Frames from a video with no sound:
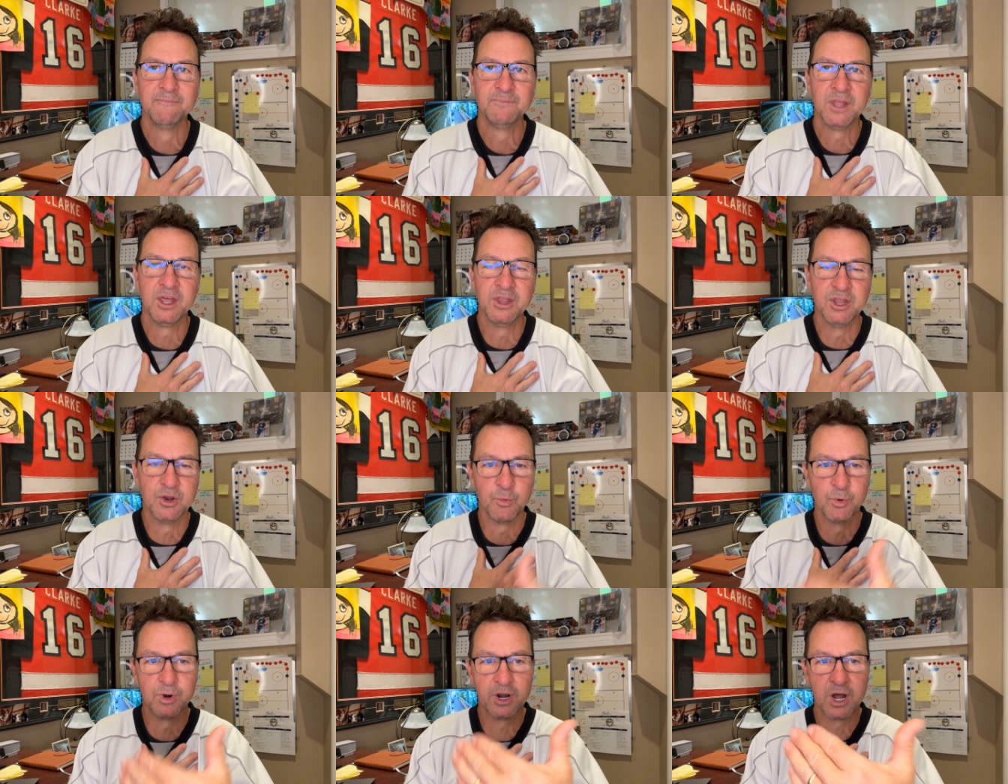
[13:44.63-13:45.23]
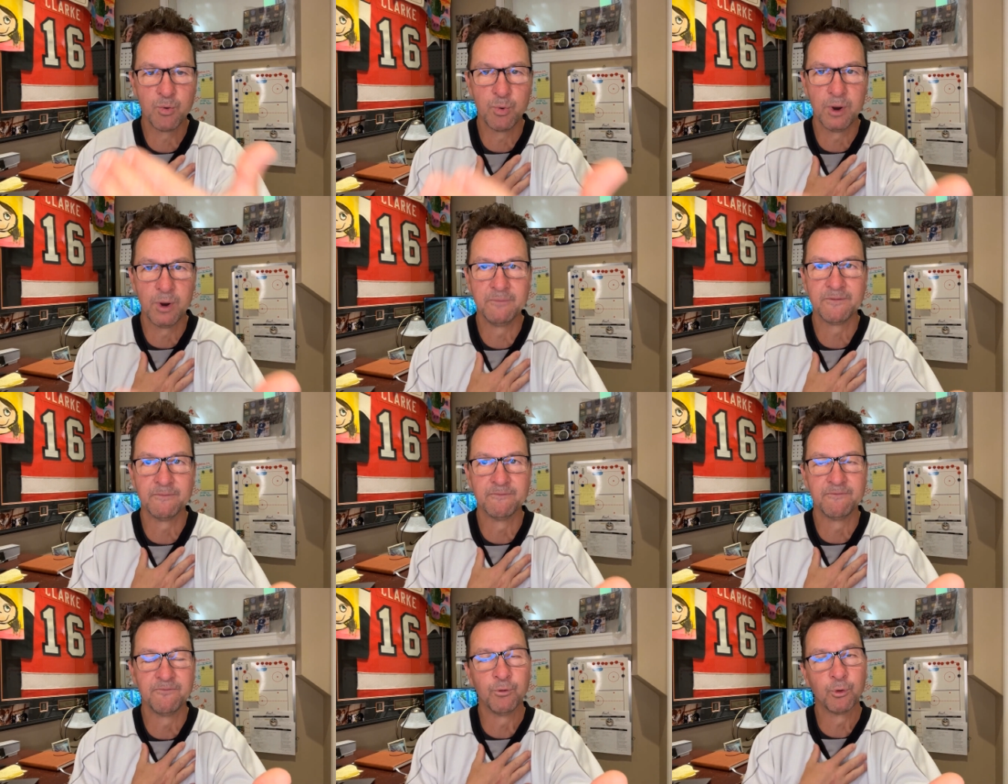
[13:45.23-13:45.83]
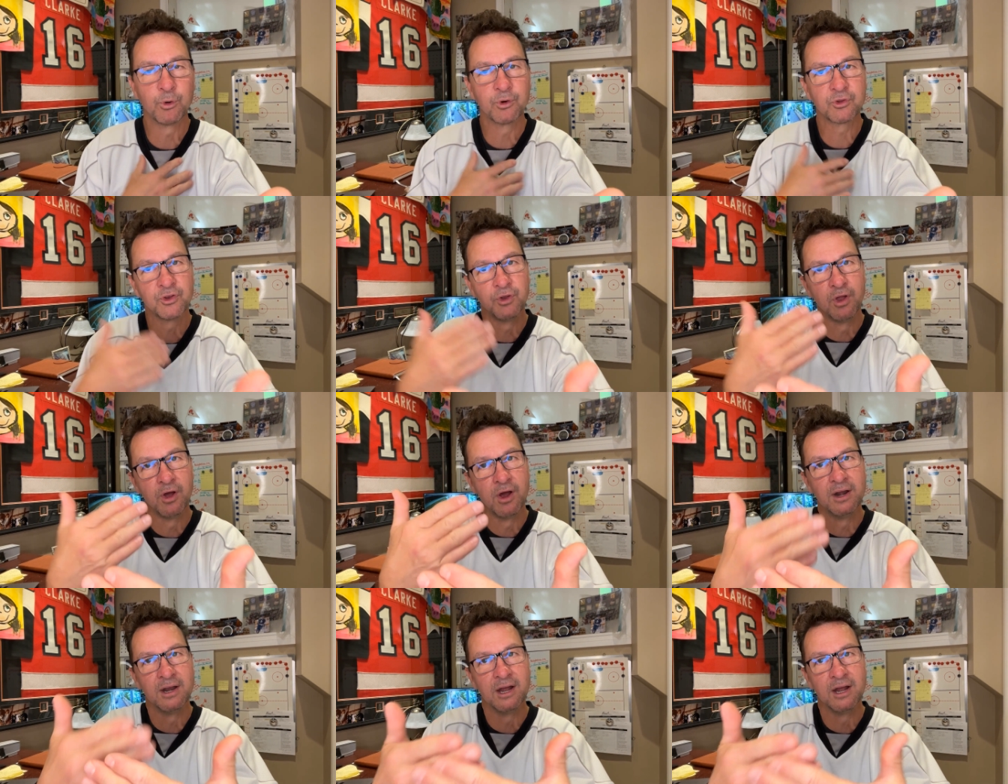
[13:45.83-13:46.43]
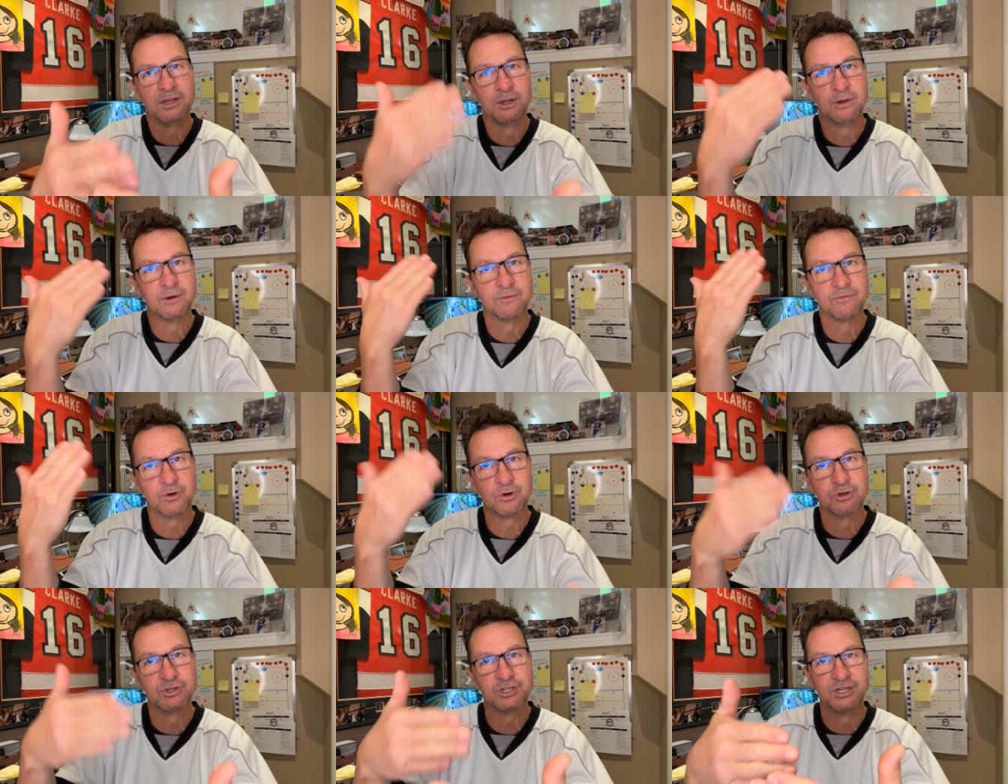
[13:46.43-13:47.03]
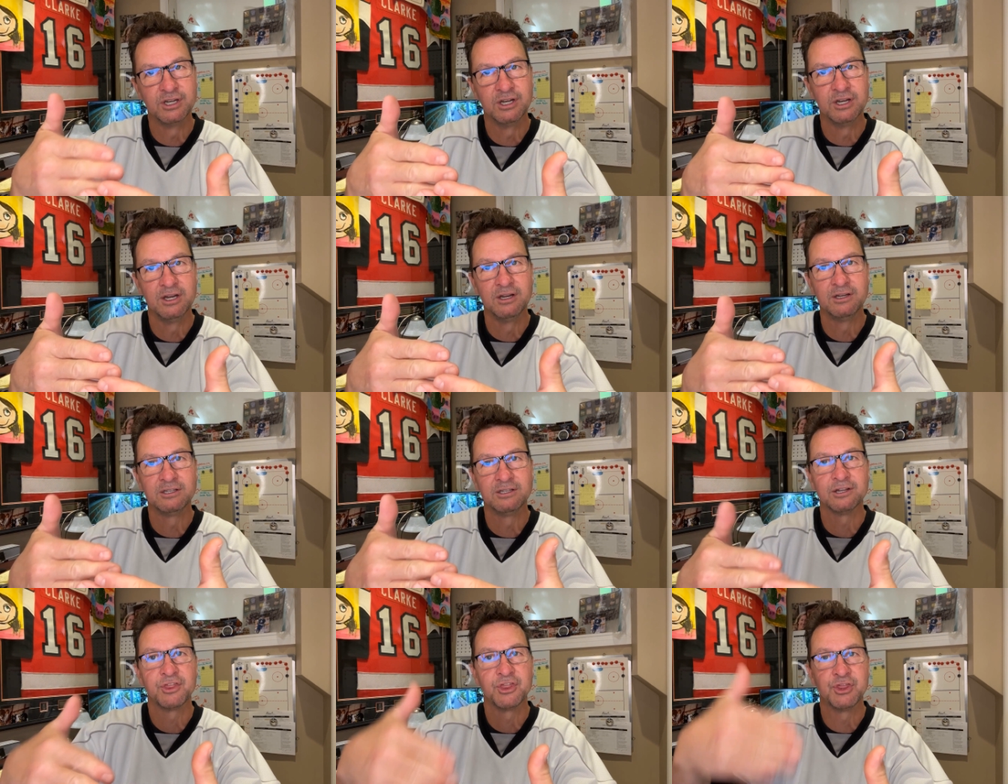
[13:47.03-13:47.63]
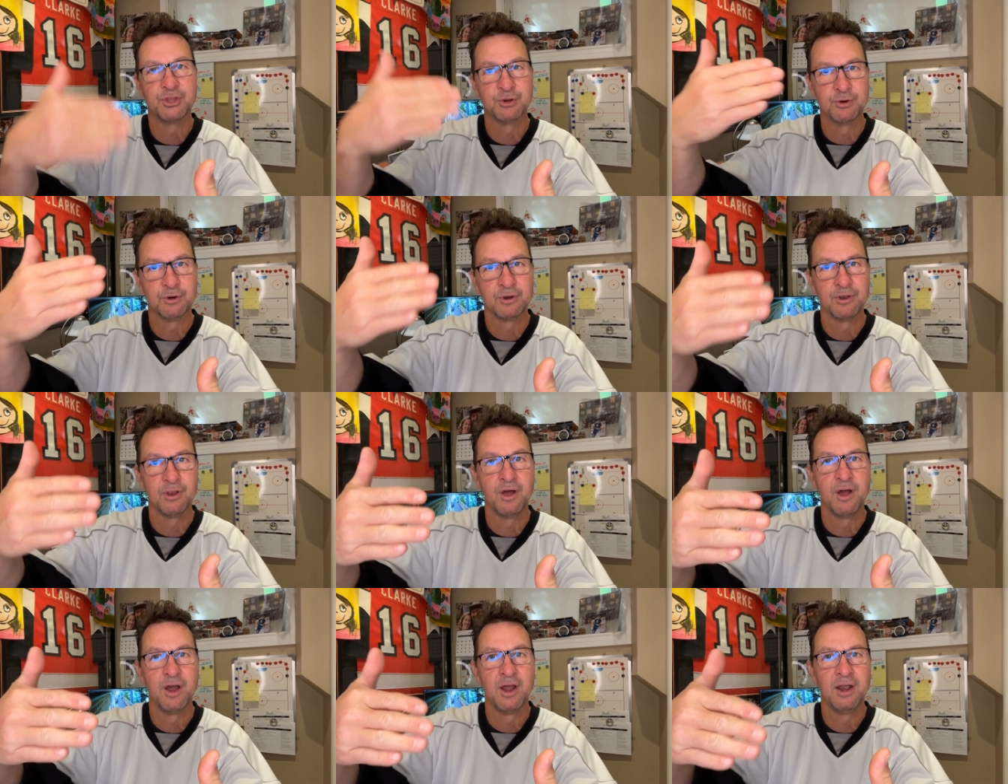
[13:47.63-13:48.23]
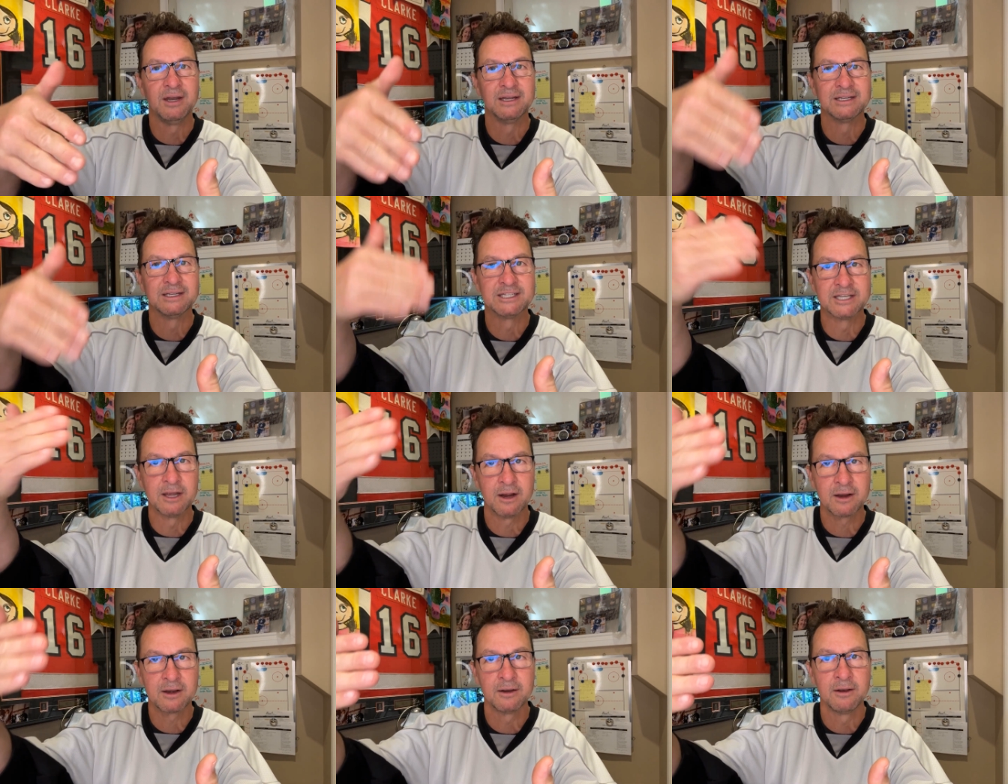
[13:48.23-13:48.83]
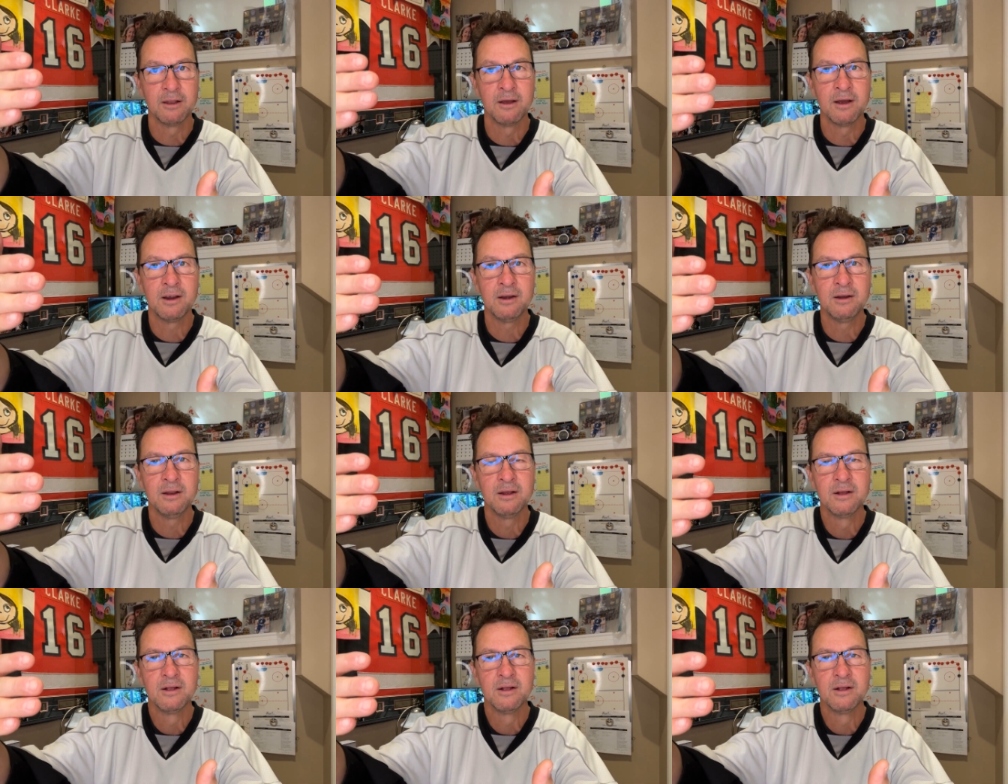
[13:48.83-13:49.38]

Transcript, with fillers: And then when I went from fourth line at university to third line and second line,